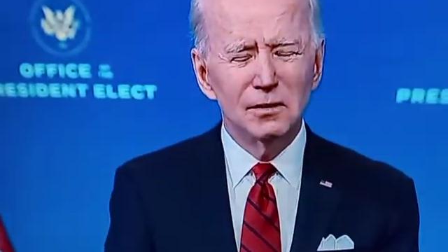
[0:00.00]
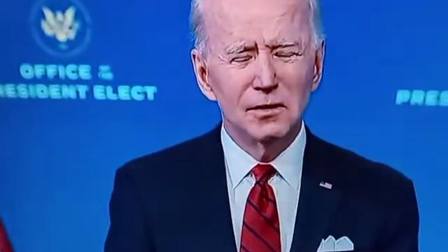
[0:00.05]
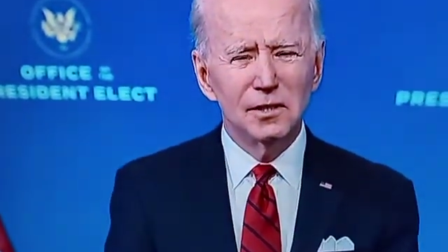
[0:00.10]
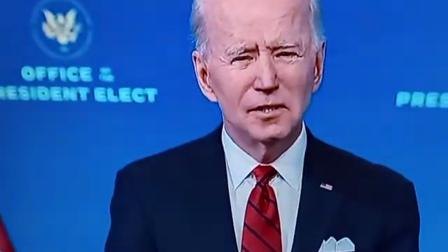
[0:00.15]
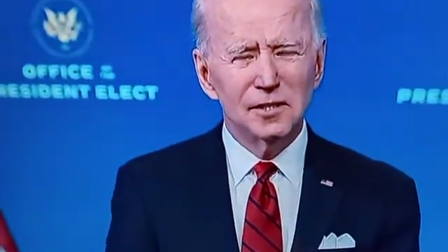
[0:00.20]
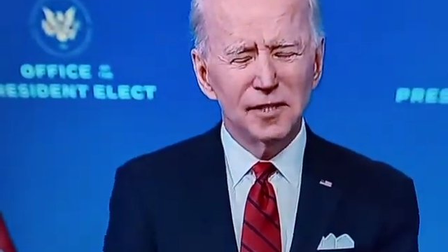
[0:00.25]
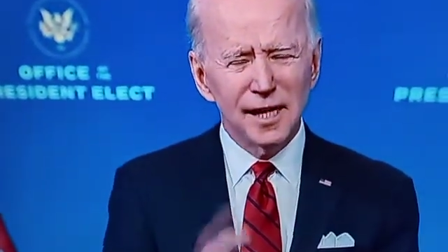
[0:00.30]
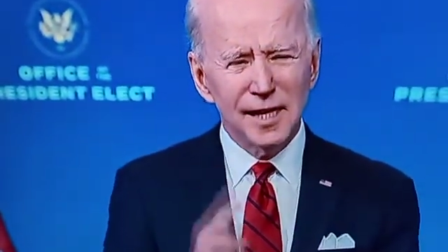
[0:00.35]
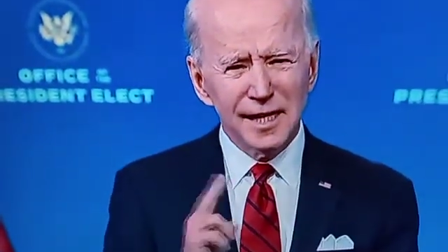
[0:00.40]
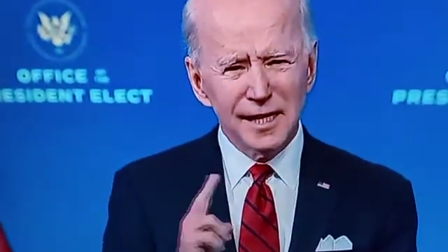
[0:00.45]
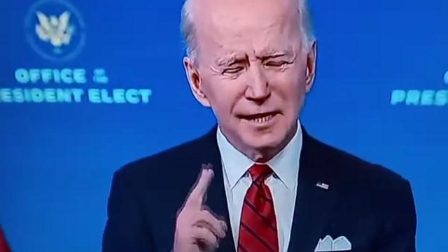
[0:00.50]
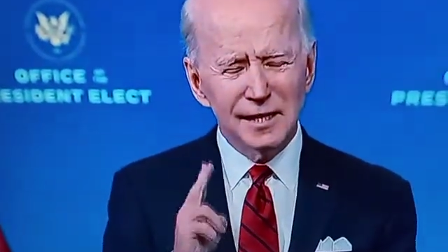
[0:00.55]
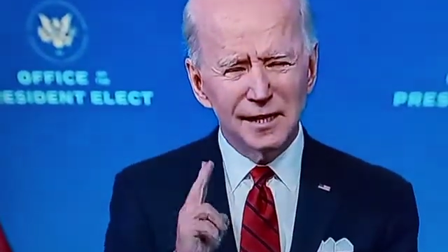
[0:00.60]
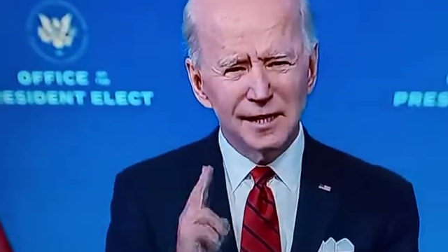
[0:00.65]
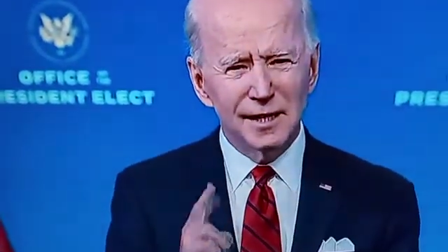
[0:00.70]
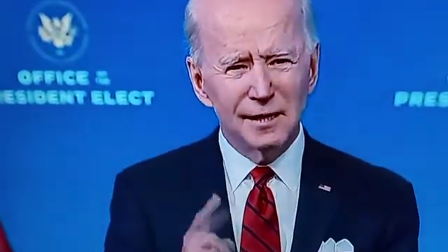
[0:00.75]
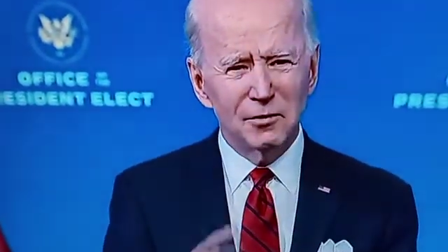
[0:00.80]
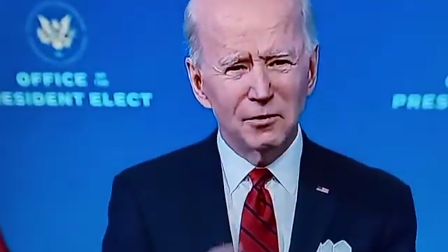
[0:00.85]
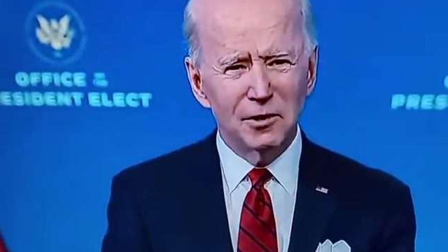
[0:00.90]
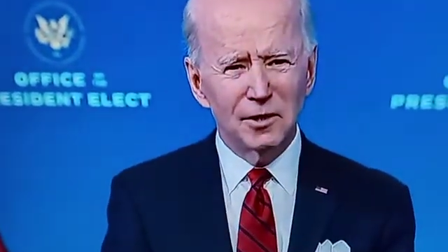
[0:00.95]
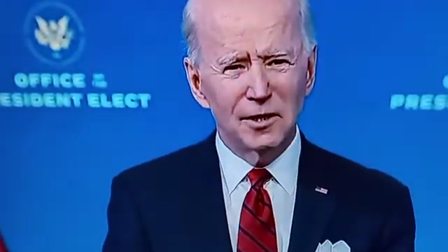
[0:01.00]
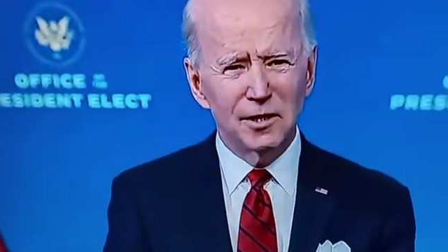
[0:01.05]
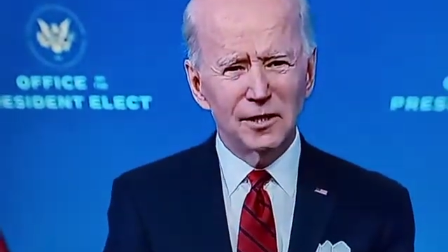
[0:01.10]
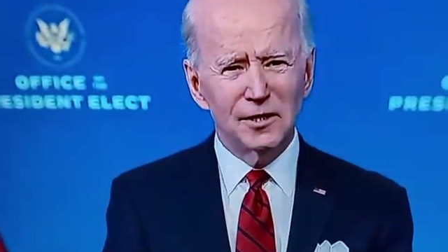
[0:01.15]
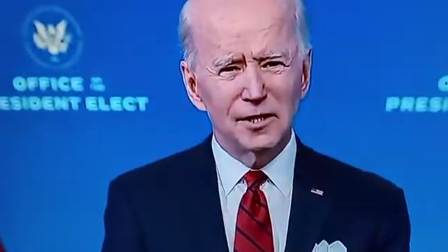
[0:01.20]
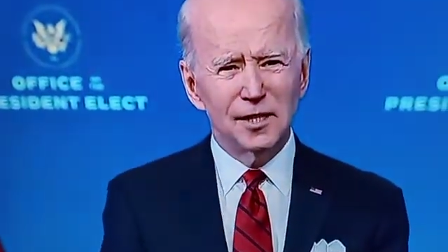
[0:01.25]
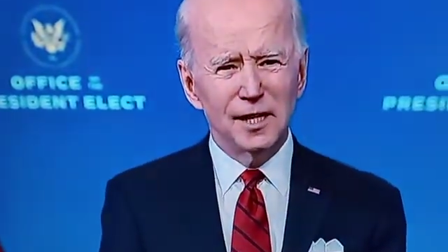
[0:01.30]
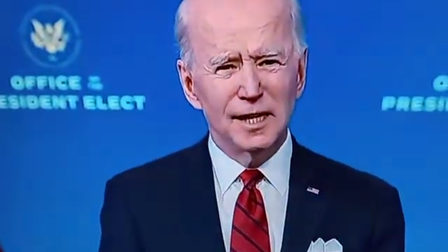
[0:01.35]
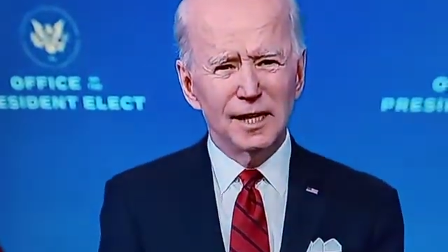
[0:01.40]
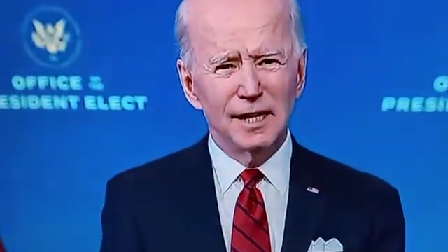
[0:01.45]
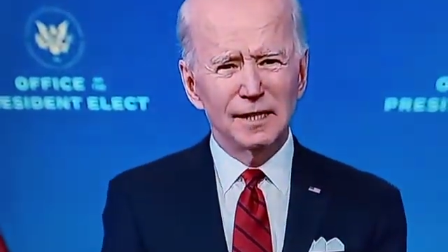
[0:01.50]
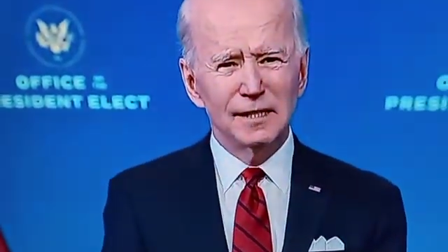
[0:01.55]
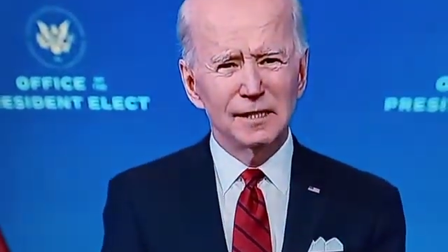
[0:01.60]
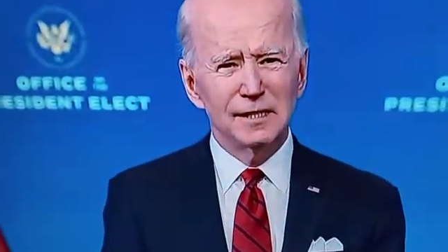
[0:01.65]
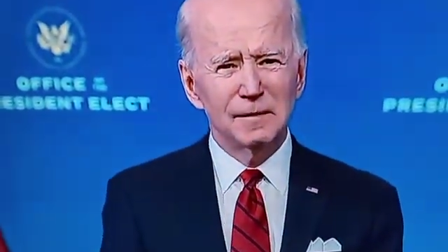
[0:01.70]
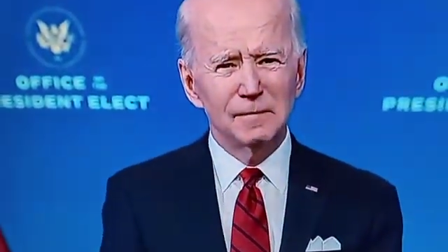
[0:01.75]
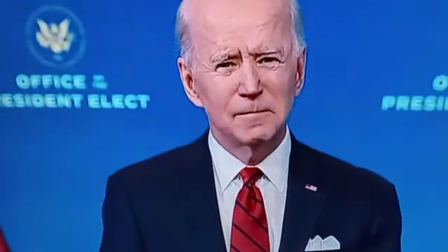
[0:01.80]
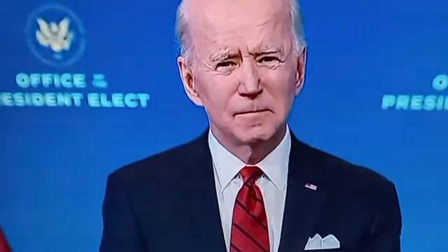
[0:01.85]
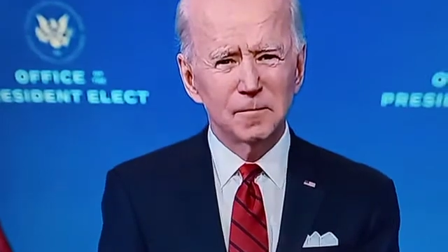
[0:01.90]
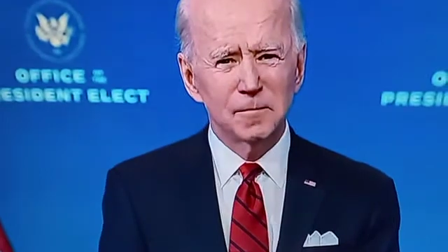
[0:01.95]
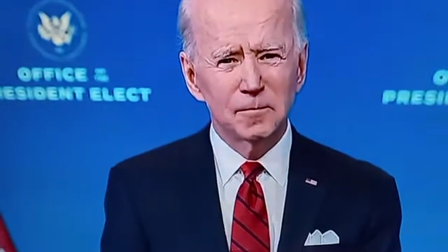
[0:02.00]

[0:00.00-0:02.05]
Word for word: The second thing we're going to change